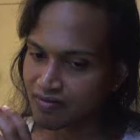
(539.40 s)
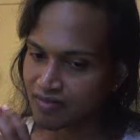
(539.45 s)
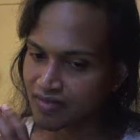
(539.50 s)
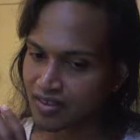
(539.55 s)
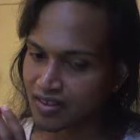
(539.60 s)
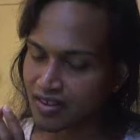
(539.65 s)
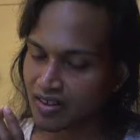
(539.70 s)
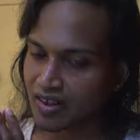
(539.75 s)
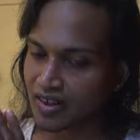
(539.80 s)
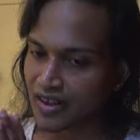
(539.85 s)
I
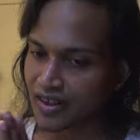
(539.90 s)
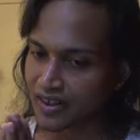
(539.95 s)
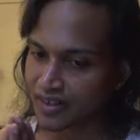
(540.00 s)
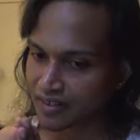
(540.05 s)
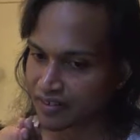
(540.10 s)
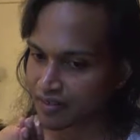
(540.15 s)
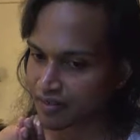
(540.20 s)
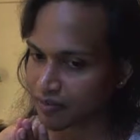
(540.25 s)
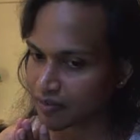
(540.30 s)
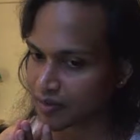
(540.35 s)

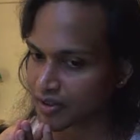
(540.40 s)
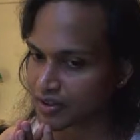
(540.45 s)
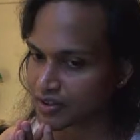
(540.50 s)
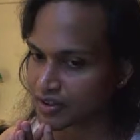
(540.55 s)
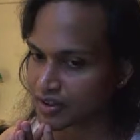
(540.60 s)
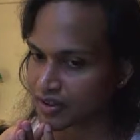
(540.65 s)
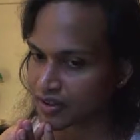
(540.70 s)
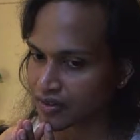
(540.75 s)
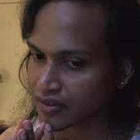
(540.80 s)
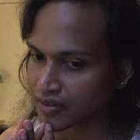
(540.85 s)
like it on my
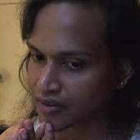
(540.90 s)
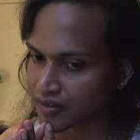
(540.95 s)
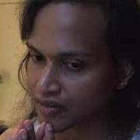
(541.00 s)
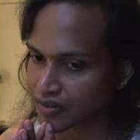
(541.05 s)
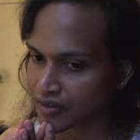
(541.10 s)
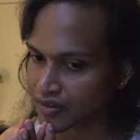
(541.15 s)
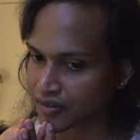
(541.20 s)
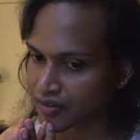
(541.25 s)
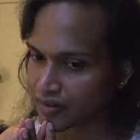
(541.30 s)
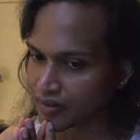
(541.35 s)

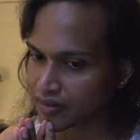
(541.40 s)
channel, I